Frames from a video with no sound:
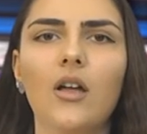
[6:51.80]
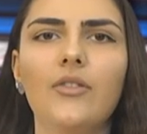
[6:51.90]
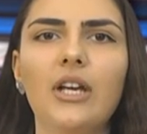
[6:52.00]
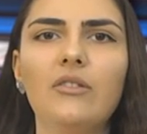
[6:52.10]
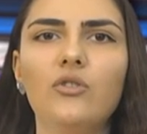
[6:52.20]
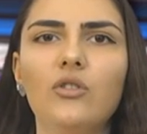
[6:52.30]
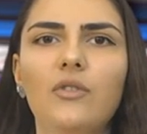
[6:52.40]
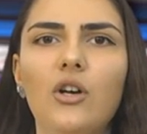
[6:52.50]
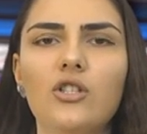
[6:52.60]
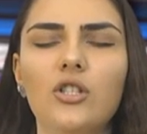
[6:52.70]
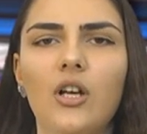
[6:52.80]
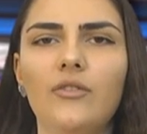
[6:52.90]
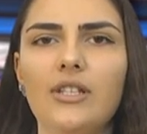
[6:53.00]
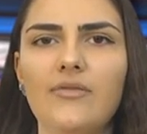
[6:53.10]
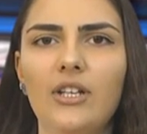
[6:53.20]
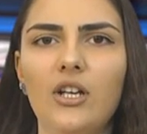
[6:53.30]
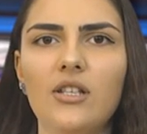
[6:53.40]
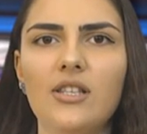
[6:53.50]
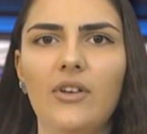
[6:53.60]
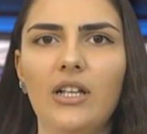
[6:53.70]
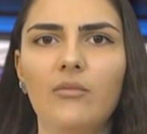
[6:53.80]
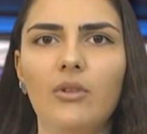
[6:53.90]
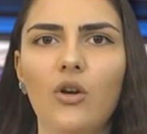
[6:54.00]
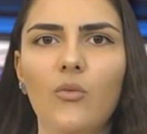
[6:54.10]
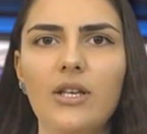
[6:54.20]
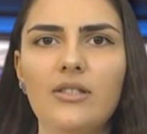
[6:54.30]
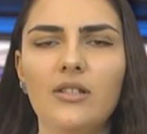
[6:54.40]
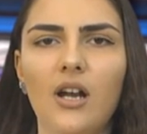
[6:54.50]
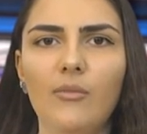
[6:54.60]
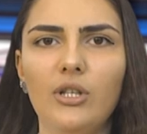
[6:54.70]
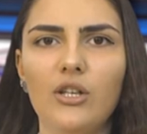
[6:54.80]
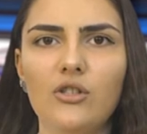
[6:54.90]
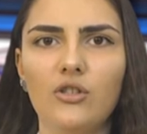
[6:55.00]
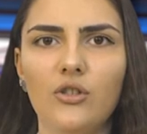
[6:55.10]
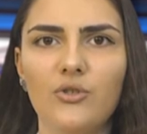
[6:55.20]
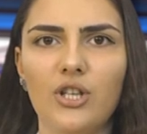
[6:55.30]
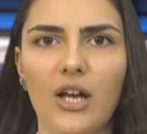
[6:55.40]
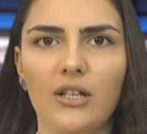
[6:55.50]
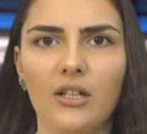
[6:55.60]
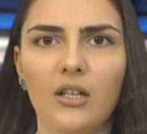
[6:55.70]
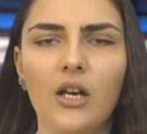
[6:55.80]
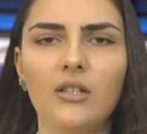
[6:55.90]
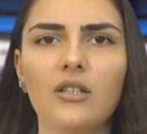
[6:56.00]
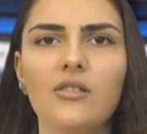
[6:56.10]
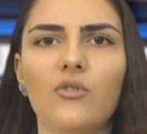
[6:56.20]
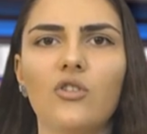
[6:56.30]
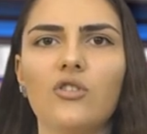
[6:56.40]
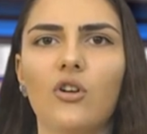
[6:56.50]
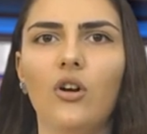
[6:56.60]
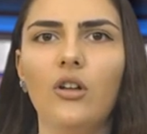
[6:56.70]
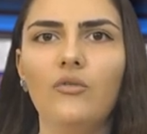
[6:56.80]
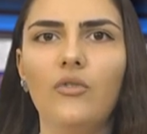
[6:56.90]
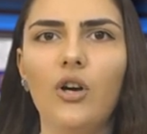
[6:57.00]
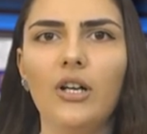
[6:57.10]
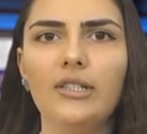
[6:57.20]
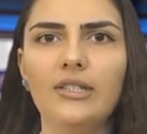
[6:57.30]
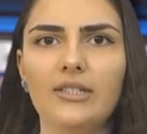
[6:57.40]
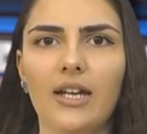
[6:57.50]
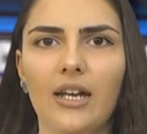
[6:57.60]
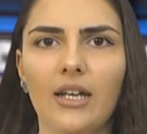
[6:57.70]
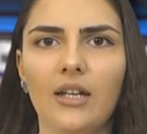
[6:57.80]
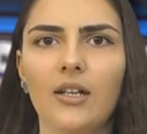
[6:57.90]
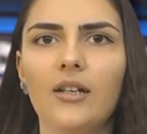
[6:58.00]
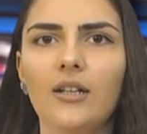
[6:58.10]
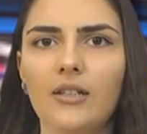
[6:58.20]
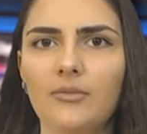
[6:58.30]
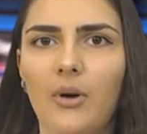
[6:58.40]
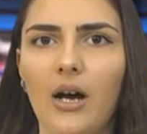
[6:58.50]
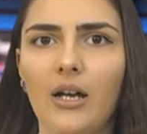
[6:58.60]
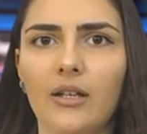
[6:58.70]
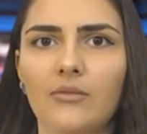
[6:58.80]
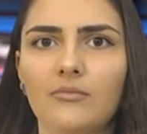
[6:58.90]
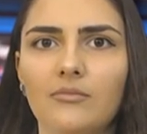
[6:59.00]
The full version of this video is available on Western Armenia's YouTube channel. This was all for today. Goodbye.